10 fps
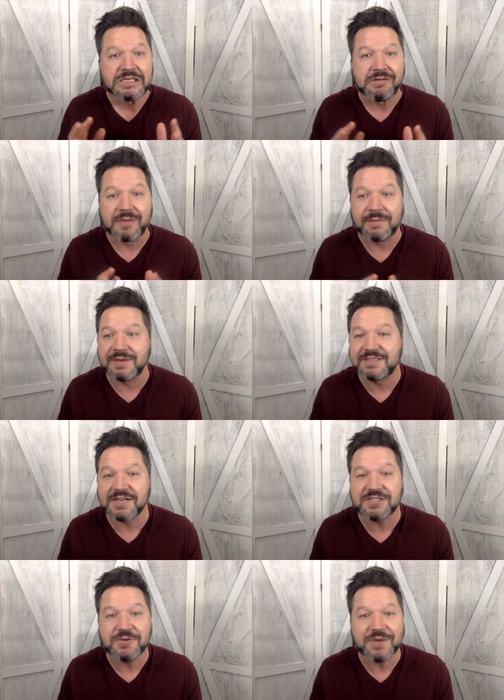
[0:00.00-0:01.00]
maybe
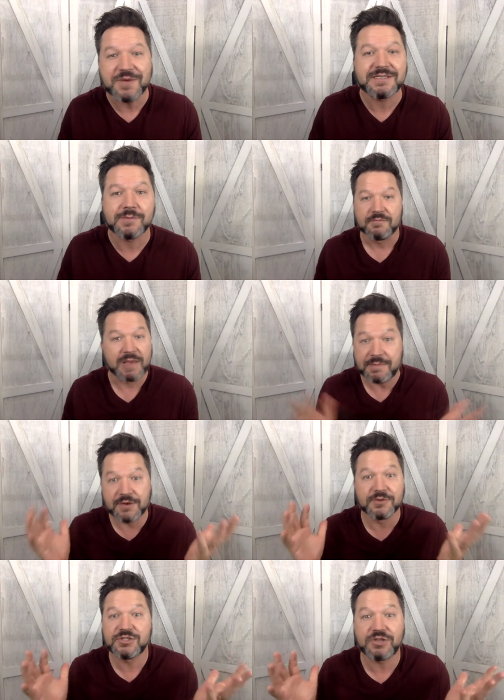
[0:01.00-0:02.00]
tucked away somewhere. Maybe
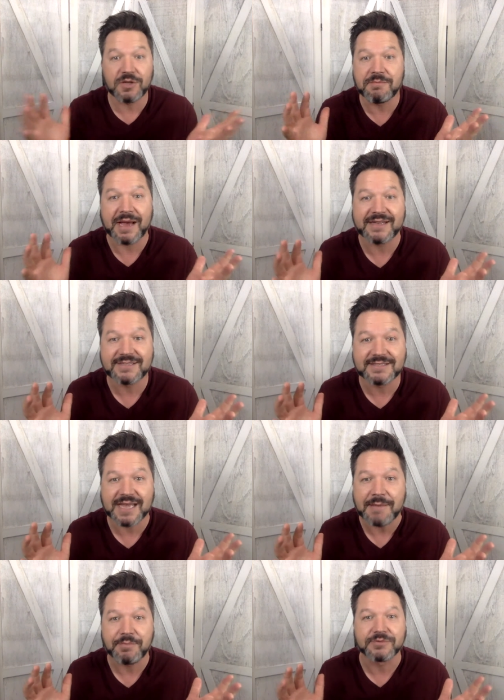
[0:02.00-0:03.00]
it was stolen by his
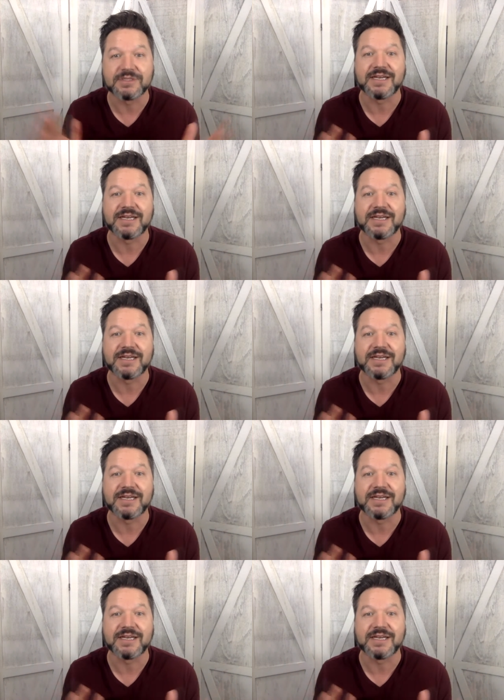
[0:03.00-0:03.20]
disciples,